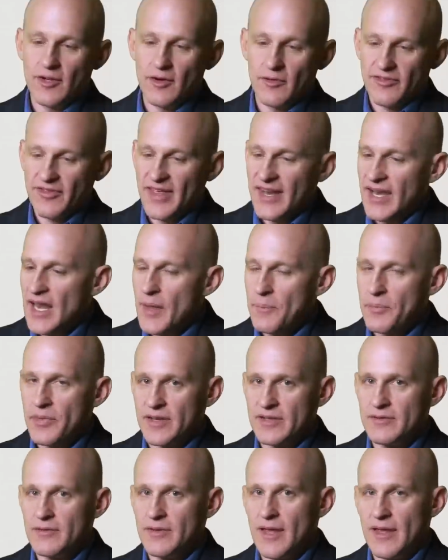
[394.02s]
You know, setting up
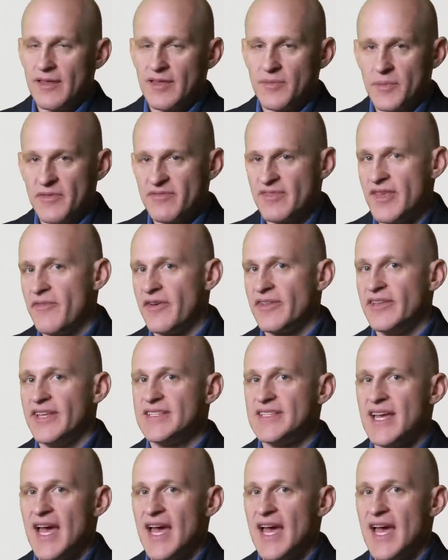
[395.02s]
the specific